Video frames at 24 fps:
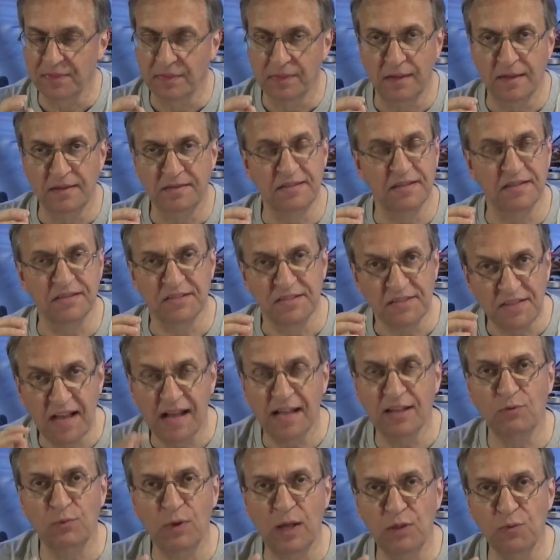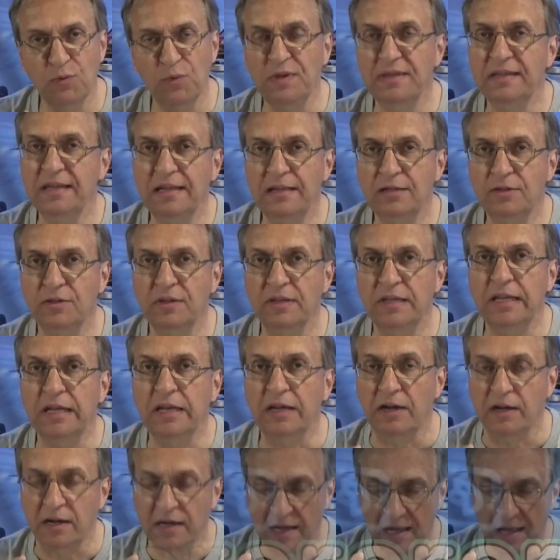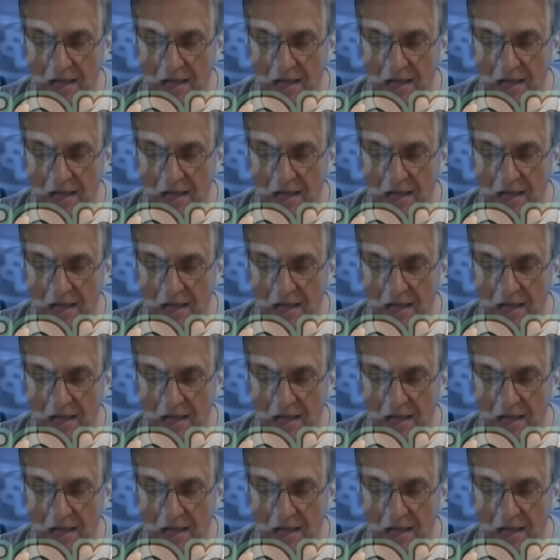This is not what we need to hear.